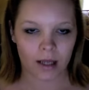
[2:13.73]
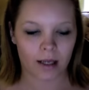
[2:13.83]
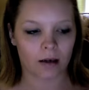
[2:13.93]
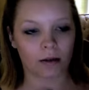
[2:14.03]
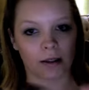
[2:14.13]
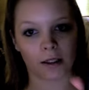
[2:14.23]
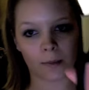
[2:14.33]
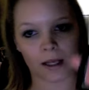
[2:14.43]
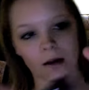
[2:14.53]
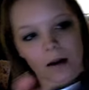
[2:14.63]
Get a little
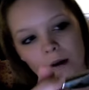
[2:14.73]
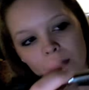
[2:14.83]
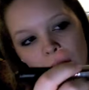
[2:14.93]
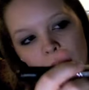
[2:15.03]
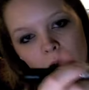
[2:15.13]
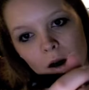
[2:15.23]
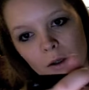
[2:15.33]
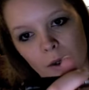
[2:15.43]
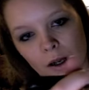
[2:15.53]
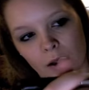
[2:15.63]
bit of that
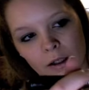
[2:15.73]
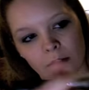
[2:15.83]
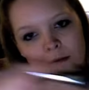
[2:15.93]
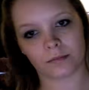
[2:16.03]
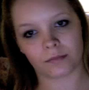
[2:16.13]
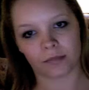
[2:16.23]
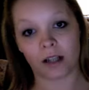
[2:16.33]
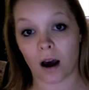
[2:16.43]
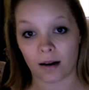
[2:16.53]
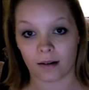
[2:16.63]
contour color,
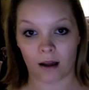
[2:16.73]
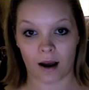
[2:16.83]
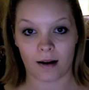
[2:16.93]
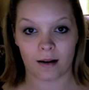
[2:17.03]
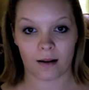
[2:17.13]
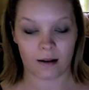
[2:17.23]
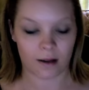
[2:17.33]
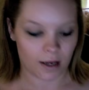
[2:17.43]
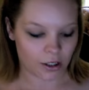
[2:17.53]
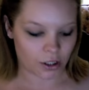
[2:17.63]
not a lot.
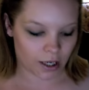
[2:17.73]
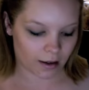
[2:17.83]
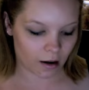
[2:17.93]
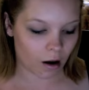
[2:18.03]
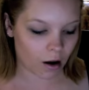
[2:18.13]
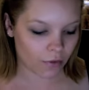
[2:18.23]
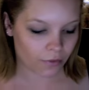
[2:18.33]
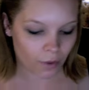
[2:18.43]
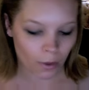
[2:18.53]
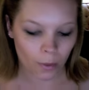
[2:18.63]
Shake it off.